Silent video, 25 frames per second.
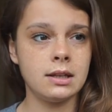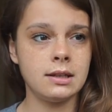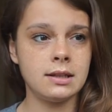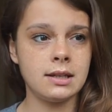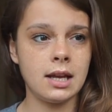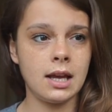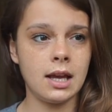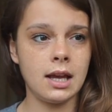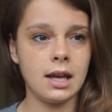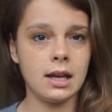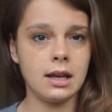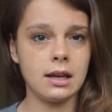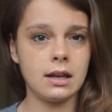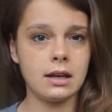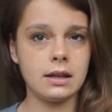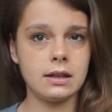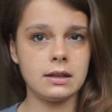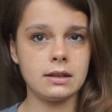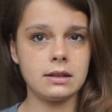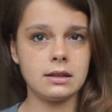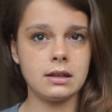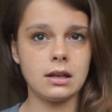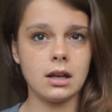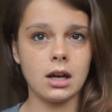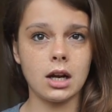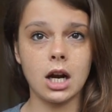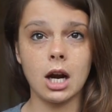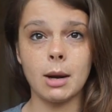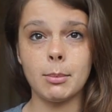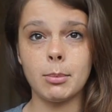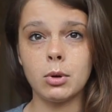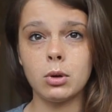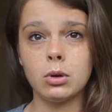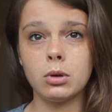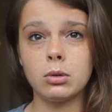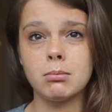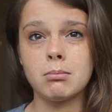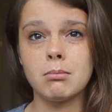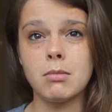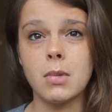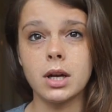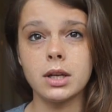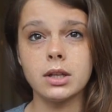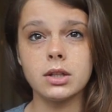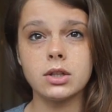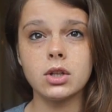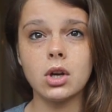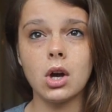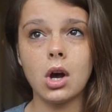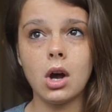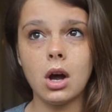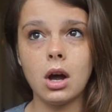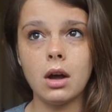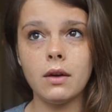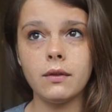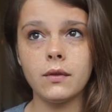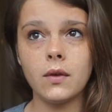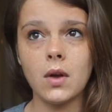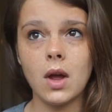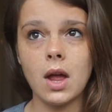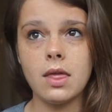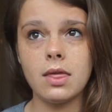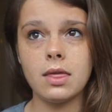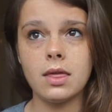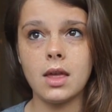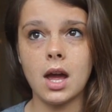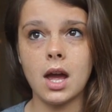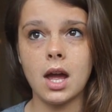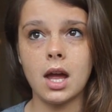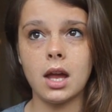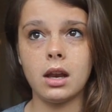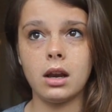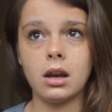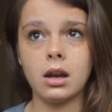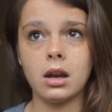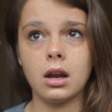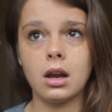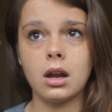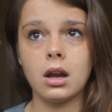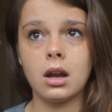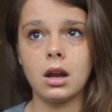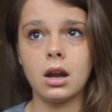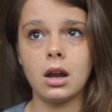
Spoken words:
take a couple months off, and then